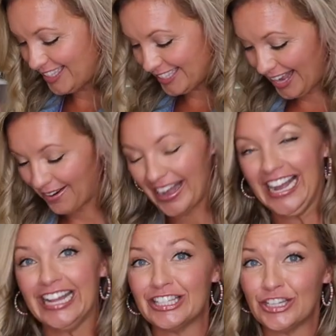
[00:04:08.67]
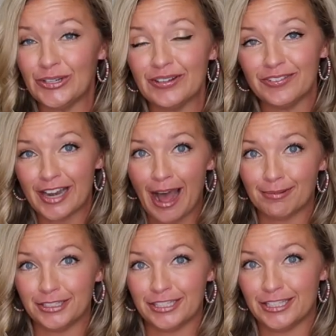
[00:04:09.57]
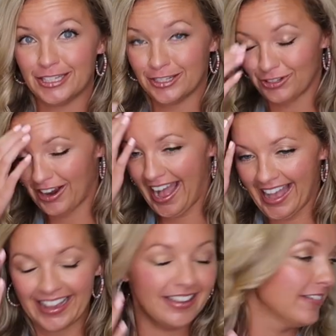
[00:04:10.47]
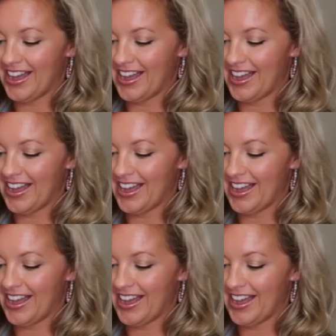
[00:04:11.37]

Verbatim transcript: So I got two different options to try.